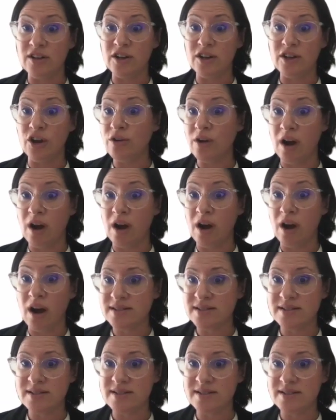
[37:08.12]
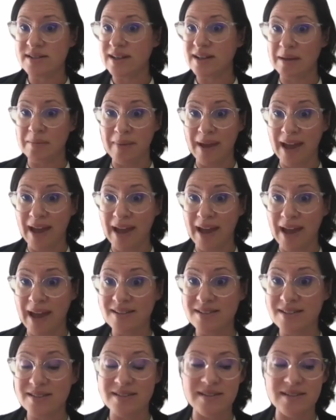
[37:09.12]
low cost
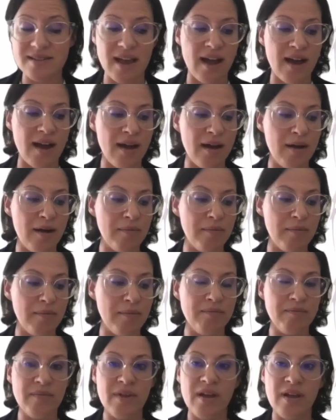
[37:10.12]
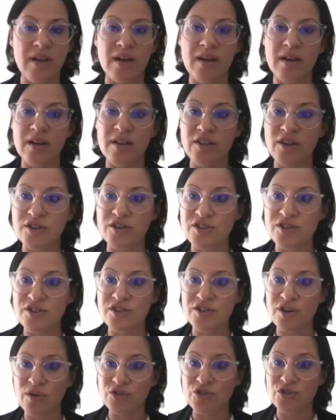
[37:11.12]
impacts.
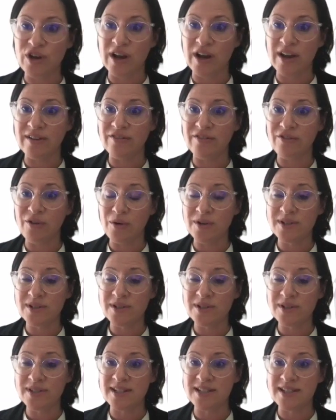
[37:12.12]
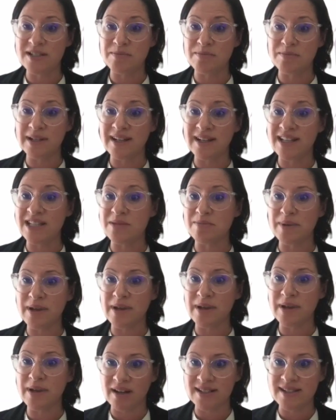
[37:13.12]
Those are all driving forces, but let's
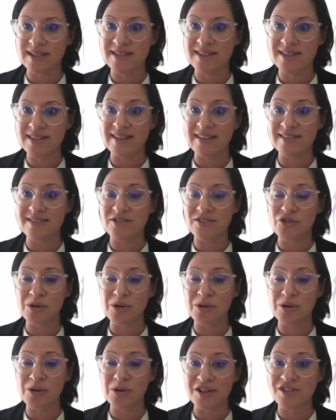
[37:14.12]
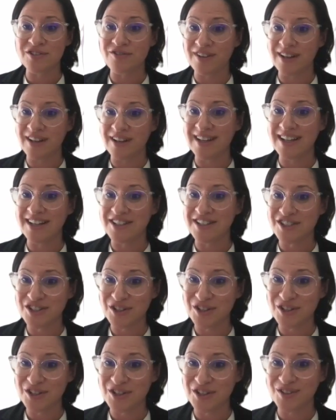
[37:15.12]
be honest, that requires funding
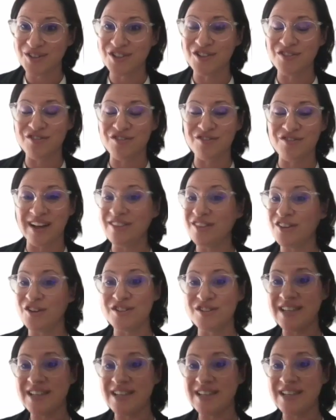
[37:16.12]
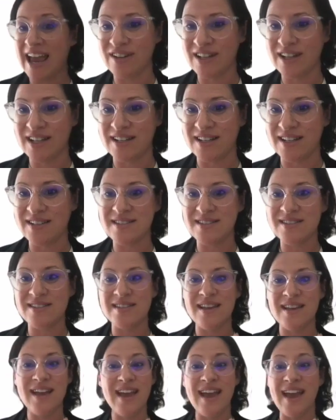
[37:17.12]
too, to fund those
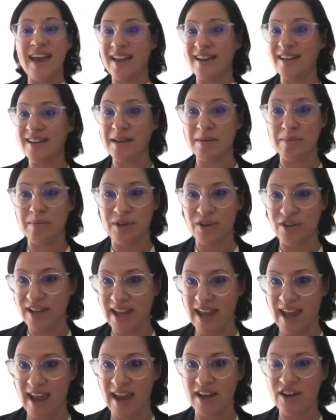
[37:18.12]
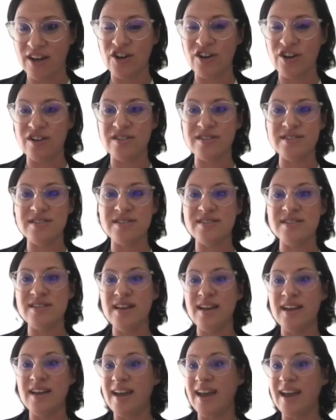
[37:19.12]
advocates and communicators